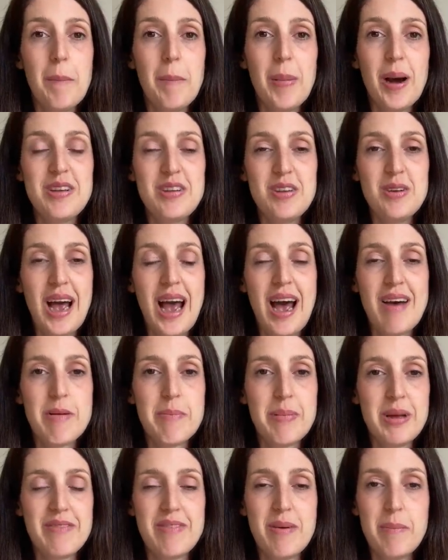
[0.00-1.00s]
But I do have a
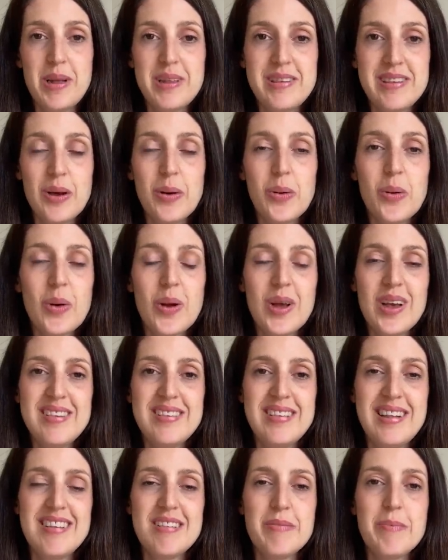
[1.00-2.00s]
bit of a busy
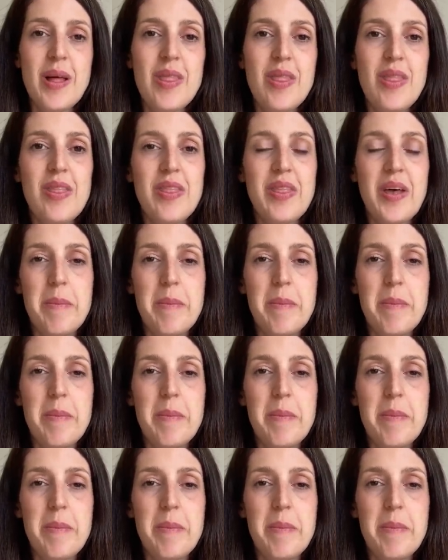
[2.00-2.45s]
August this month.